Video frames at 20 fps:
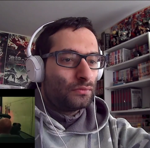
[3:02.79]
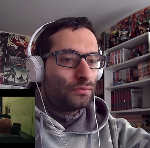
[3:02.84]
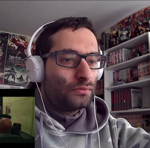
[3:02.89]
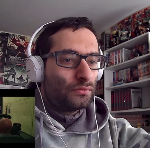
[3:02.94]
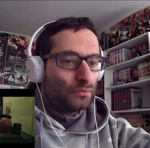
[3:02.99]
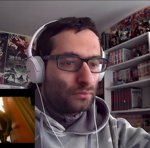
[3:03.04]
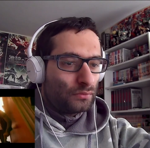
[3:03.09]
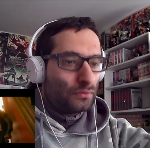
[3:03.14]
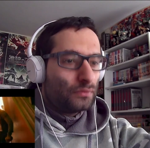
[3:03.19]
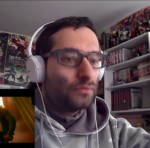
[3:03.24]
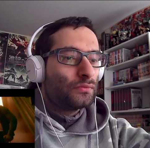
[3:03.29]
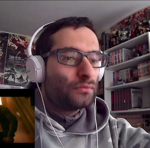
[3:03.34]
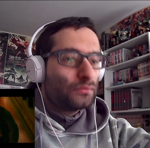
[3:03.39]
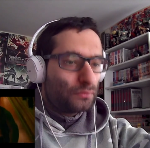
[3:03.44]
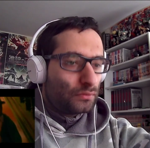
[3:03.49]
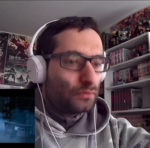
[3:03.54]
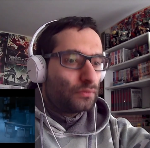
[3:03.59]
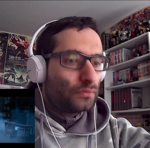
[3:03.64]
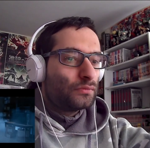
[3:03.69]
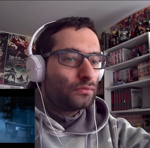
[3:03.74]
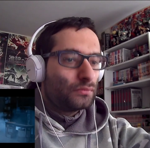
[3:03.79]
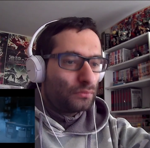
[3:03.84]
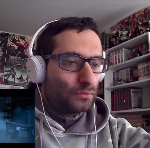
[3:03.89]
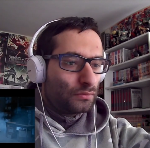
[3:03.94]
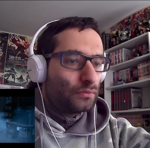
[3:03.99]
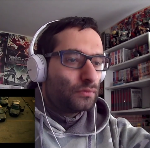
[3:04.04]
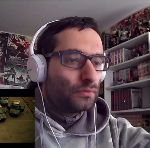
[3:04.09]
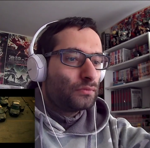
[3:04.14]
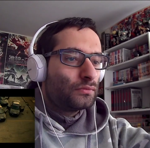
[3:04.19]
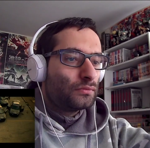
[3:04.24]

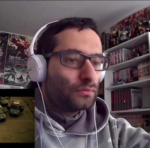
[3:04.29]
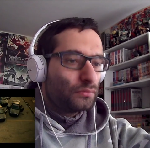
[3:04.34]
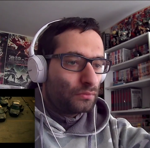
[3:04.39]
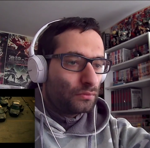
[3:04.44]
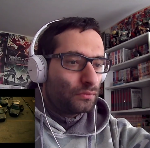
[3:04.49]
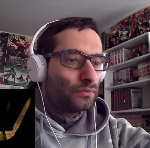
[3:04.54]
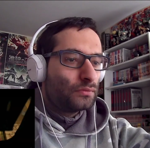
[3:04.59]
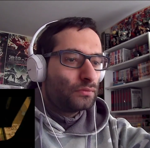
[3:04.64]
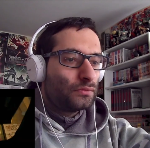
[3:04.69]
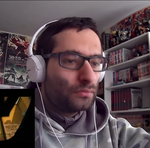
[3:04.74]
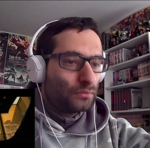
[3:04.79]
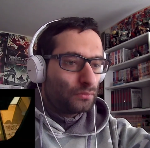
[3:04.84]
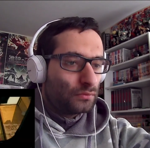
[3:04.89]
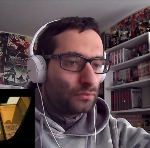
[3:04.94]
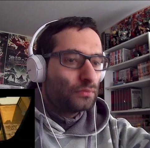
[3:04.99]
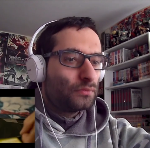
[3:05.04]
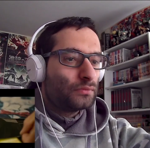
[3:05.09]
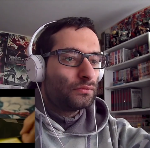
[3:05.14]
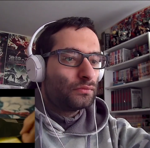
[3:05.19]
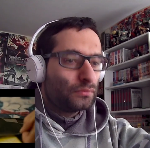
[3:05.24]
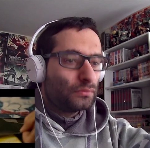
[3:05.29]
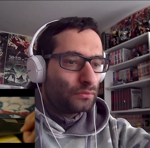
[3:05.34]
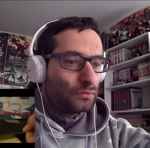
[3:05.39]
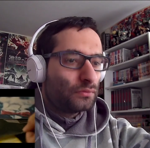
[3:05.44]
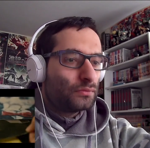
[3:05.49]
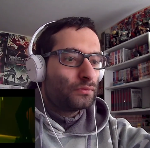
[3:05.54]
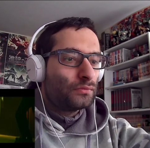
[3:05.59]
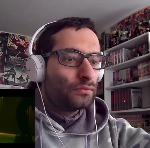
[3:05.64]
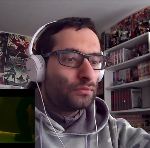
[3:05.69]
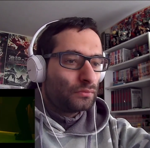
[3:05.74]

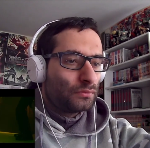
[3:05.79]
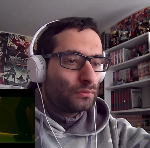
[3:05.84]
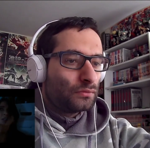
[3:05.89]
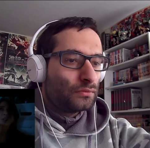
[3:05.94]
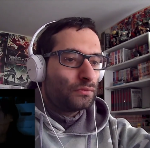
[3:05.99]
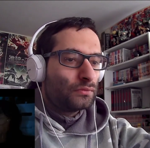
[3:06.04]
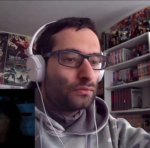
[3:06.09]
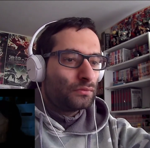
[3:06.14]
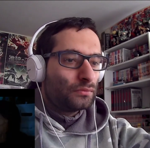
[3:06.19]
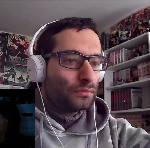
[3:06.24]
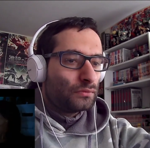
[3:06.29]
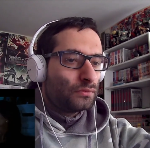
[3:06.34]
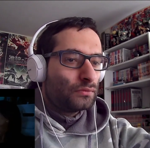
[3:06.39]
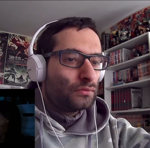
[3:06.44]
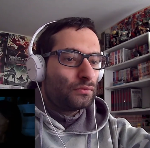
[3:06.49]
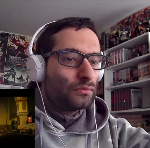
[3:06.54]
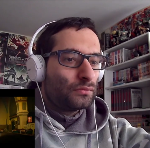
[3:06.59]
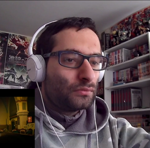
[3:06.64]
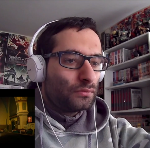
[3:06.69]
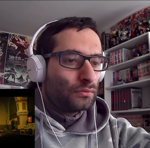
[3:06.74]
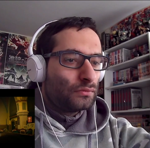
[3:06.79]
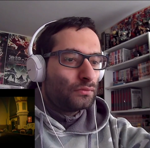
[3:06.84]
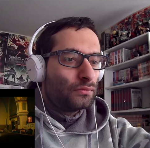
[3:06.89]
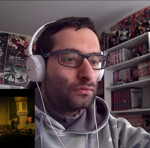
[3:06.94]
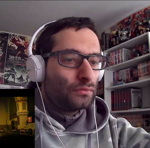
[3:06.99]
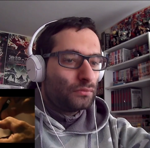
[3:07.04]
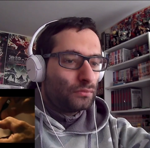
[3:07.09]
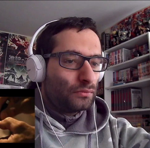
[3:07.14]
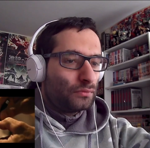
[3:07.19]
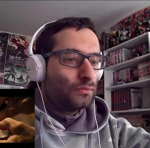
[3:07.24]

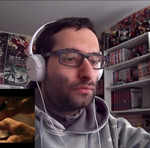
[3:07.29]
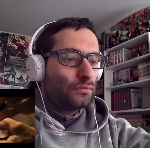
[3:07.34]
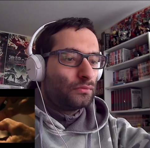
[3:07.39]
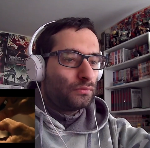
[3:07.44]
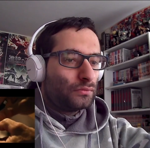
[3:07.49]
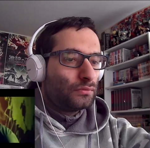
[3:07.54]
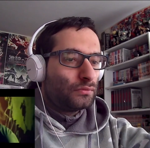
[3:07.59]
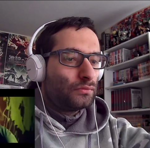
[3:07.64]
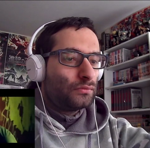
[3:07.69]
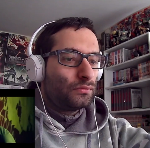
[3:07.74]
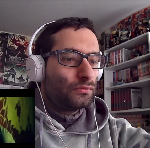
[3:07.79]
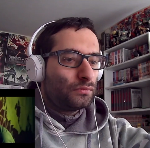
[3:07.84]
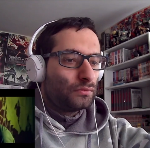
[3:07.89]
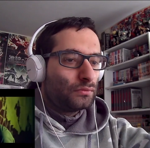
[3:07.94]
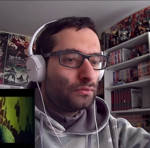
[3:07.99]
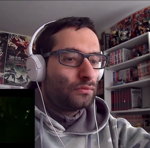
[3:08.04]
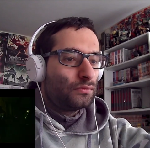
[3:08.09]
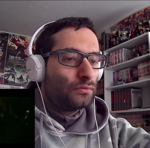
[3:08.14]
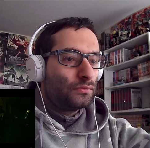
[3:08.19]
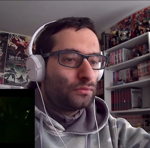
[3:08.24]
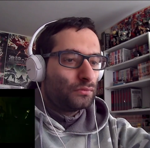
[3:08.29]
(no one is talking)